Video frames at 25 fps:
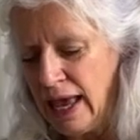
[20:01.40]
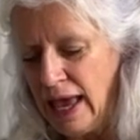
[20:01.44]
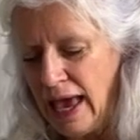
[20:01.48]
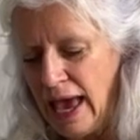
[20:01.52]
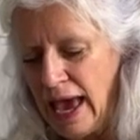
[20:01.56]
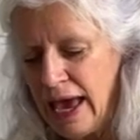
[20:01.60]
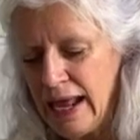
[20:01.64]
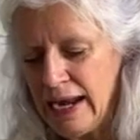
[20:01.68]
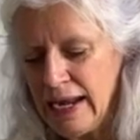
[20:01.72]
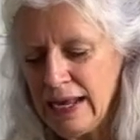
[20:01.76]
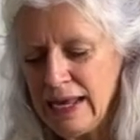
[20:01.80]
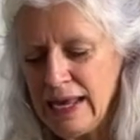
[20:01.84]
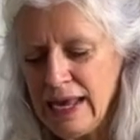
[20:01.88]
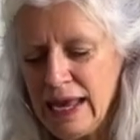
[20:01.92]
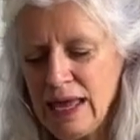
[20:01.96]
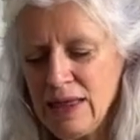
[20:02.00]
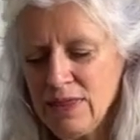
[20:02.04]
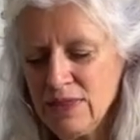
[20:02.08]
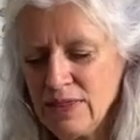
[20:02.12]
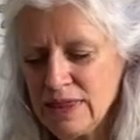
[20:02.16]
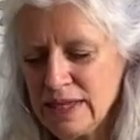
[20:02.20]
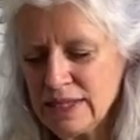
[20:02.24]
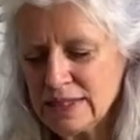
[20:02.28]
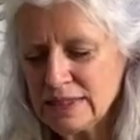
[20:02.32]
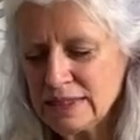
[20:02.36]
And again,
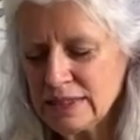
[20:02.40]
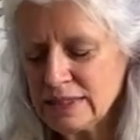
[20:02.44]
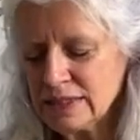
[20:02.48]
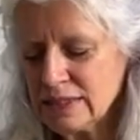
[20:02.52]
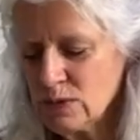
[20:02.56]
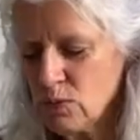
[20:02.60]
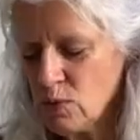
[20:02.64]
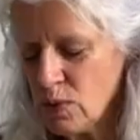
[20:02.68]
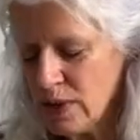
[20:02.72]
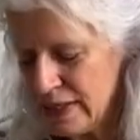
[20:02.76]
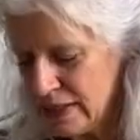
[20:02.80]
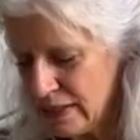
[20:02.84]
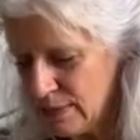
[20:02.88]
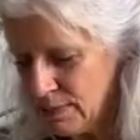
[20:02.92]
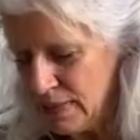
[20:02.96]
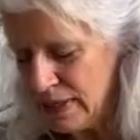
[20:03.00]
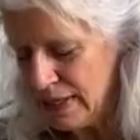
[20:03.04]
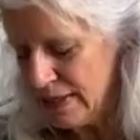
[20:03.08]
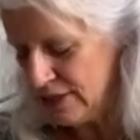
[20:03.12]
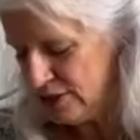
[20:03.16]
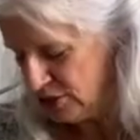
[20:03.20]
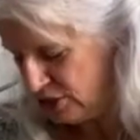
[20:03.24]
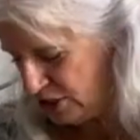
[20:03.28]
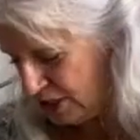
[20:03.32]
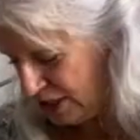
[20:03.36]
this is going to
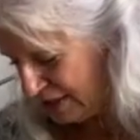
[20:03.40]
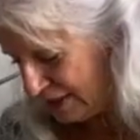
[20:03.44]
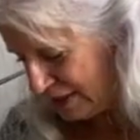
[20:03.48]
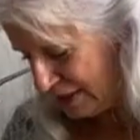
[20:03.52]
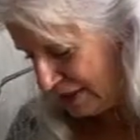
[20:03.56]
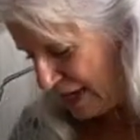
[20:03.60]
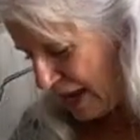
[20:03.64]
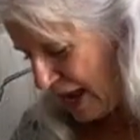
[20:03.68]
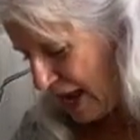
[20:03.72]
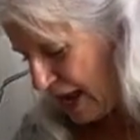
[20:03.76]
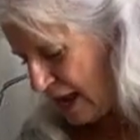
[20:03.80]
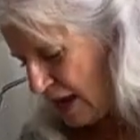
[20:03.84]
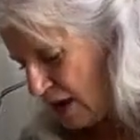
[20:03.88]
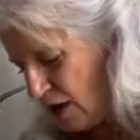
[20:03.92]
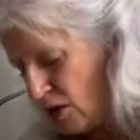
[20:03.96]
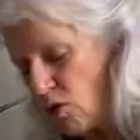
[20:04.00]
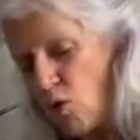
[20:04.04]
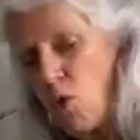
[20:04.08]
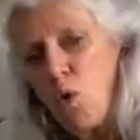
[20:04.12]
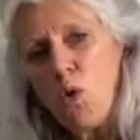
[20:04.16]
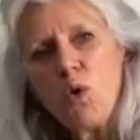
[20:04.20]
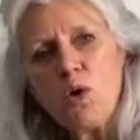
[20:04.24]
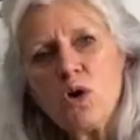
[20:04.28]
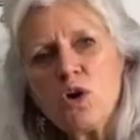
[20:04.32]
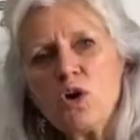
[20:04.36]
be just a
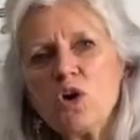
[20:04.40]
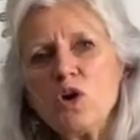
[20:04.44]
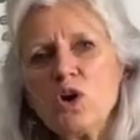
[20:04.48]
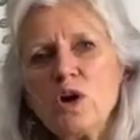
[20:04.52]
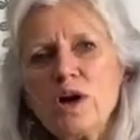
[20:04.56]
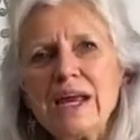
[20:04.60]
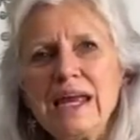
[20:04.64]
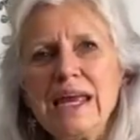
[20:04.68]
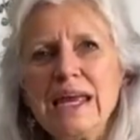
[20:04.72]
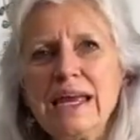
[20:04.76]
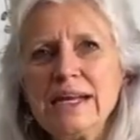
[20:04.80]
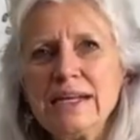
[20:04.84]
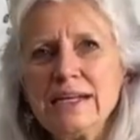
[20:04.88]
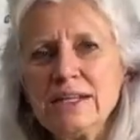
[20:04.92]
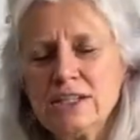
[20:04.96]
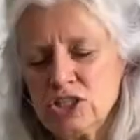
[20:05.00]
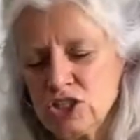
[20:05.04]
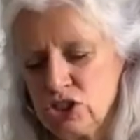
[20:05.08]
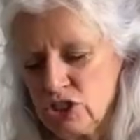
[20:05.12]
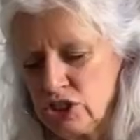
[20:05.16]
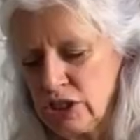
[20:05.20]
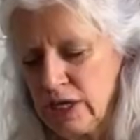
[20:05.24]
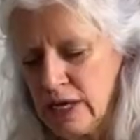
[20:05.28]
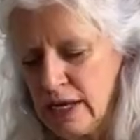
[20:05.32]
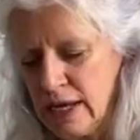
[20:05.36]
1/4
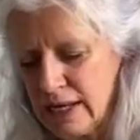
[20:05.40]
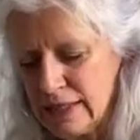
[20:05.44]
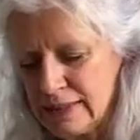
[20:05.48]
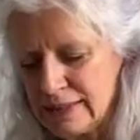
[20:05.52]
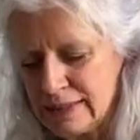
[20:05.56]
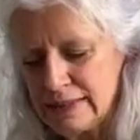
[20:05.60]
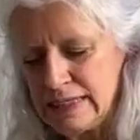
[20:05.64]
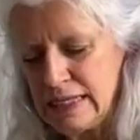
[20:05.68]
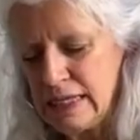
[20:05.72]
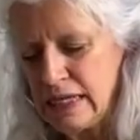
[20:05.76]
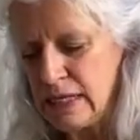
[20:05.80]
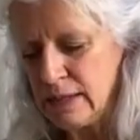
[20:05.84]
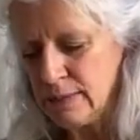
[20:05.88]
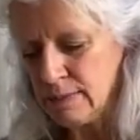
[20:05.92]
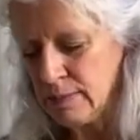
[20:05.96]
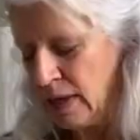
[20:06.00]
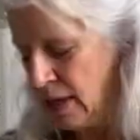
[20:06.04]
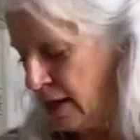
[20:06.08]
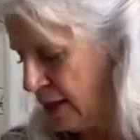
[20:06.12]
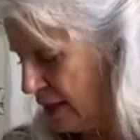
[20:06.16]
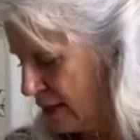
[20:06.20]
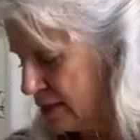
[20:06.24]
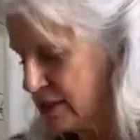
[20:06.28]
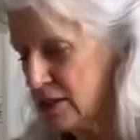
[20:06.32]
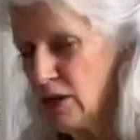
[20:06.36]
inch seam.
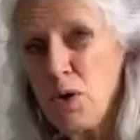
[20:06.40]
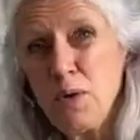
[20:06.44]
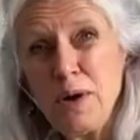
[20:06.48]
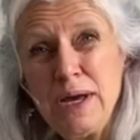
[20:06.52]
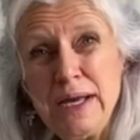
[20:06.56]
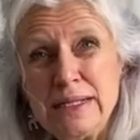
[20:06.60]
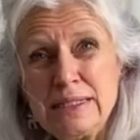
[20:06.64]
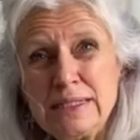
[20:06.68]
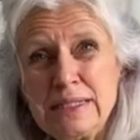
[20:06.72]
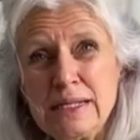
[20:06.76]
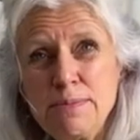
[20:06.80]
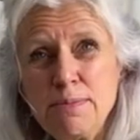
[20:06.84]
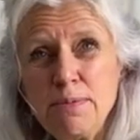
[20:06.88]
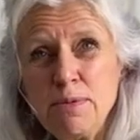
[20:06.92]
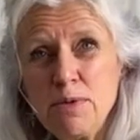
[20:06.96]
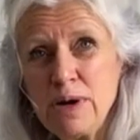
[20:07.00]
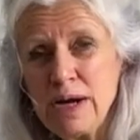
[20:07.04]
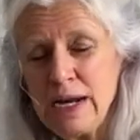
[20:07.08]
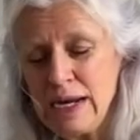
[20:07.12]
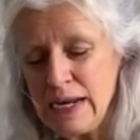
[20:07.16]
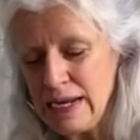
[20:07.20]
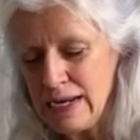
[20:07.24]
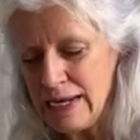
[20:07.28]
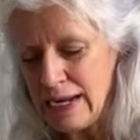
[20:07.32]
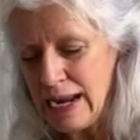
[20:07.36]
So it's a
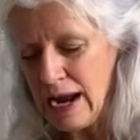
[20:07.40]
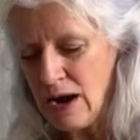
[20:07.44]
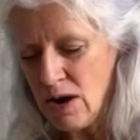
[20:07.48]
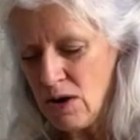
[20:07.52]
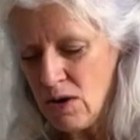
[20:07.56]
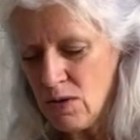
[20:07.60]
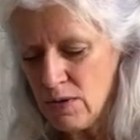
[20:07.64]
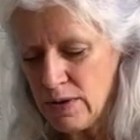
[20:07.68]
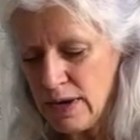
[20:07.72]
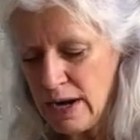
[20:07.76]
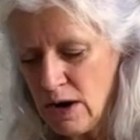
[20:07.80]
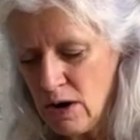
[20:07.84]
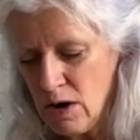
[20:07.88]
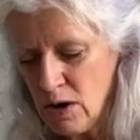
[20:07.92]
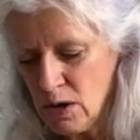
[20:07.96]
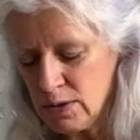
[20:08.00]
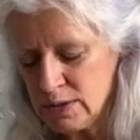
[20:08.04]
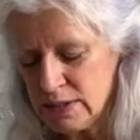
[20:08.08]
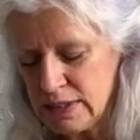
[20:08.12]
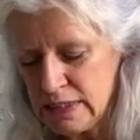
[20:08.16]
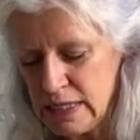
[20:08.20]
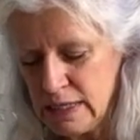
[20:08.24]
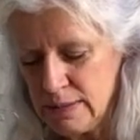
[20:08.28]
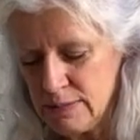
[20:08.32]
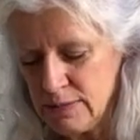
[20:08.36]
pretty narrow
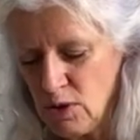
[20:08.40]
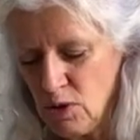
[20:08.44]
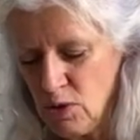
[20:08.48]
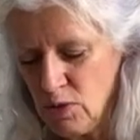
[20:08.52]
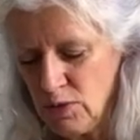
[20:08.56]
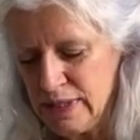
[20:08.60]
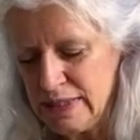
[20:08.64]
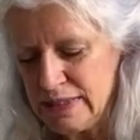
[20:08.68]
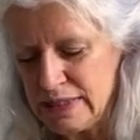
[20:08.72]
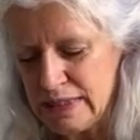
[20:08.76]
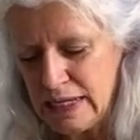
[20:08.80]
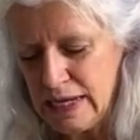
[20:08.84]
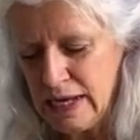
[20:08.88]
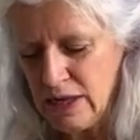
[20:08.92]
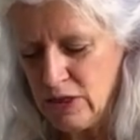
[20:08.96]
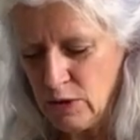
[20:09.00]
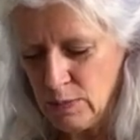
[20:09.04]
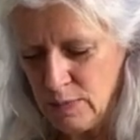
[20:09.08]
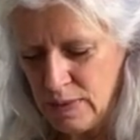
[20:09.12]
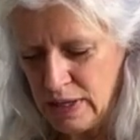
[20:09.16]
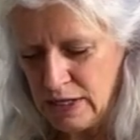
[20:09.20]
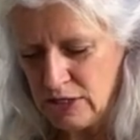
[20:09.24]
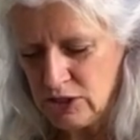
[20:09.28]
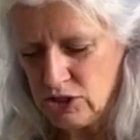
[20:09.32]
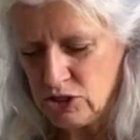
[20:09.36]
seam to hold these together
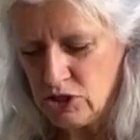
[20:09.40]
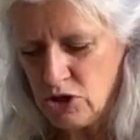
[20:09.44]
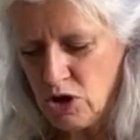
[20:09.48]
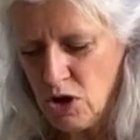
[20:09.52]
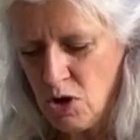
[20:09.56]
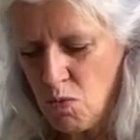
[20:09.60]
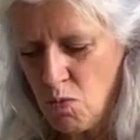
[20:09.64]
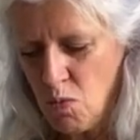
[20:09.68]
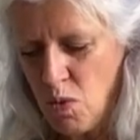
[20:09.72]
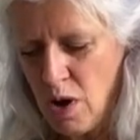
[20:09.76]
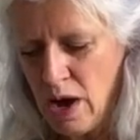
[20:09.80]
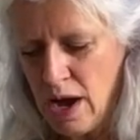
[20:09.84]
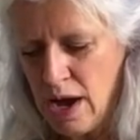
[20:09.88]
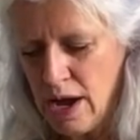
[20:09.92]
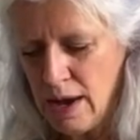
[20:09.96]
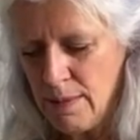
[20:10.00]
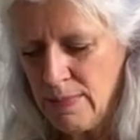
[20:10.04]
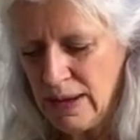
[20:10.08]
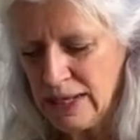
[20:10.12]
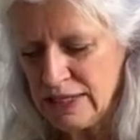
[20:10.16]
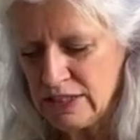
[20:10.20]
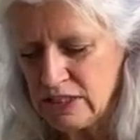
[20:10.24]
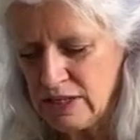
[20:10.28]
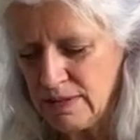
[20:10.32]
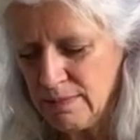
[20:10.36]
because you don't want a
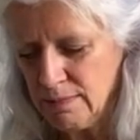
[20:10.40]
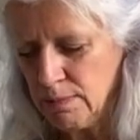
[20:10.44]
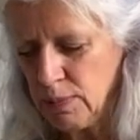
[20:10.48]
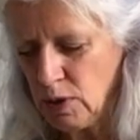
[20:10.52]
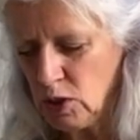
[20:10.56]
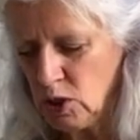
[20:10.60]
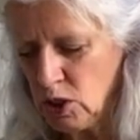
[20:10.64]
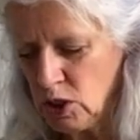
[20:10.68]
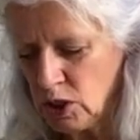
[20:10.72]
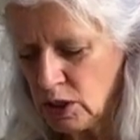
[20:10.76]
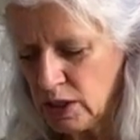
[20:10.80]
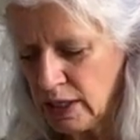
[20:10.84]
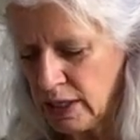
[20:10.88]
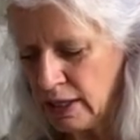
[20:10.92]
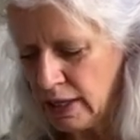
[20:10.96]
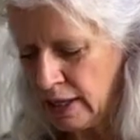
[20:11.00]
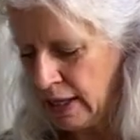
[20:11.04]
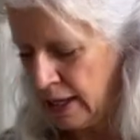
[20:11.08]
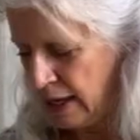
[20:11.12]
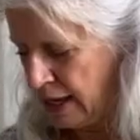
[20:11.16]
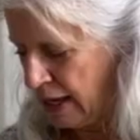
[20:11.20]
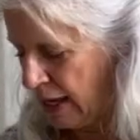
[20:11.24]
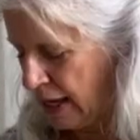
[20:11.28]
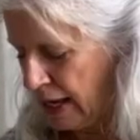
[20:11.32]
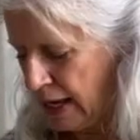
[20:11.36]
bunch of bulk
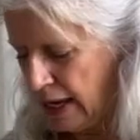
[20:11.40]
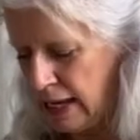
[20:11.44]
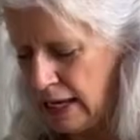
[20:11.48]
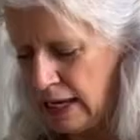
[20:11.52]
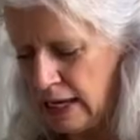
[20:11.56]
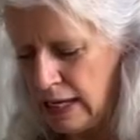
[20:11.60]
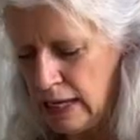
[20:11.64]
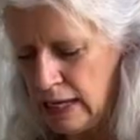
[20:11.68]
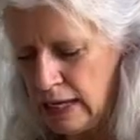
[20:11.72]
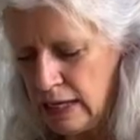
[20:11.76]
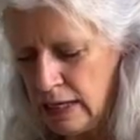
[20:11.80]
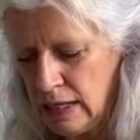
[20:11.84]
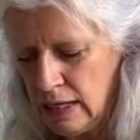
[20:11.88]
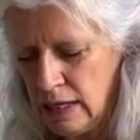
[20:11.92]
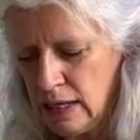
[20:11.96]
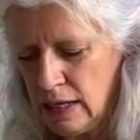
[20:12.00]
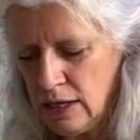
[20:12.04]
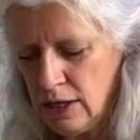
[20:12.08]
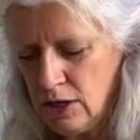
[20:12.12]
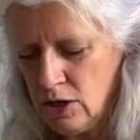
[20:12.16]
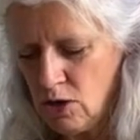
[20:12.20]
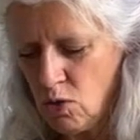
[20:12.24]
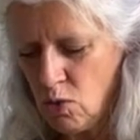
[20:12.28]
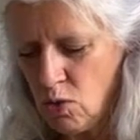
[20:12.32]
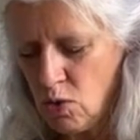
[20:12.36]
in
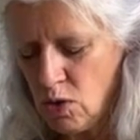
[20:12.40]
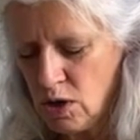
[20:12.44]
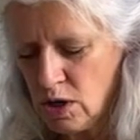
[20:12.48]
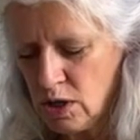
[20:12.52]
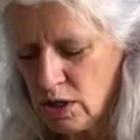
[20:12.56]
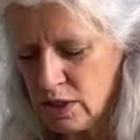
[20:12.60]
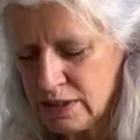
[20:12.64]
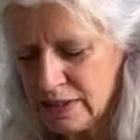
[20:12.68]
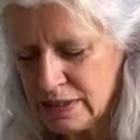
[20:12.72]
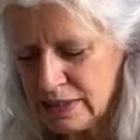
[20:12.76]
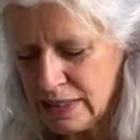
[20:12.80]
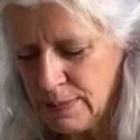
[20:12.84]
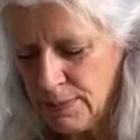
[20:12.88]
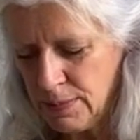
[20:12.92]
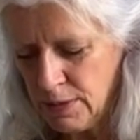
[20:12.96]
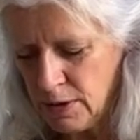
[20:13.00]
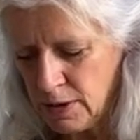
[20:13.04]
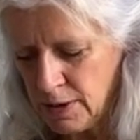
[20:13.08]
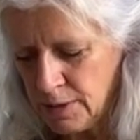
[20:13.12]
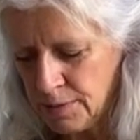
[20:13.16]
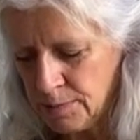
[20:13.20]
your slipper.